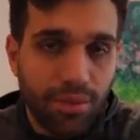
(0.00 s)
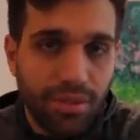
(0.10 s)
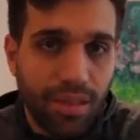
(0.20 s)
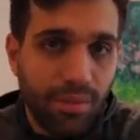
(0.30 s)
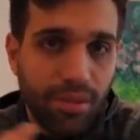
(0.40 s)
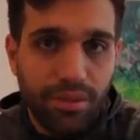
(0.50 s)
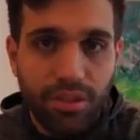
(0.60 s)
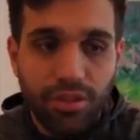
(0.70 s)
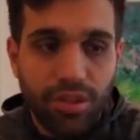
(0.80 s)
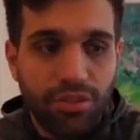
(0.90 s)
for example, a
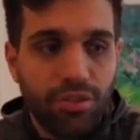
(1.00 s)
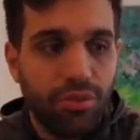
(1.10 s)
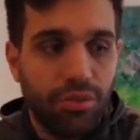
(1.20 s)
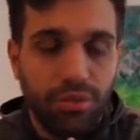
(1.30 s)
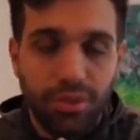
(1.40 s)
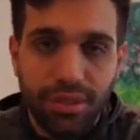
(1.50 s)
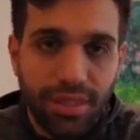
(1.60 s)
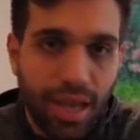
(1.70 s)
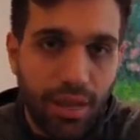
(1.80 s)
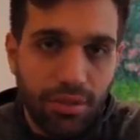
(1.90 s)
DJ school,
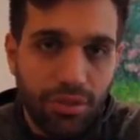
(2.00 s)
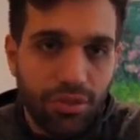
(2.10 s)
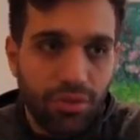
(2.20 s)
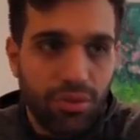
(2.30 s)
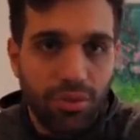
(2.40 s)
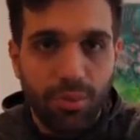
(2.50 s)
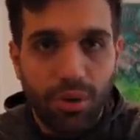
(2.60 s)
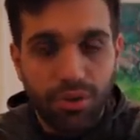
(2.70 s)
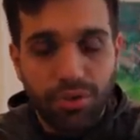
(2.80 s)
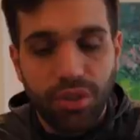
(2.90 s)
renting out a studio
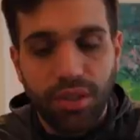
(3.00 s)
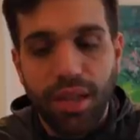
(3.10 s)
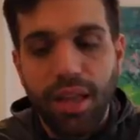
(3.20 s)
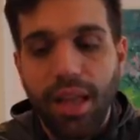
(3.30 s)
partially.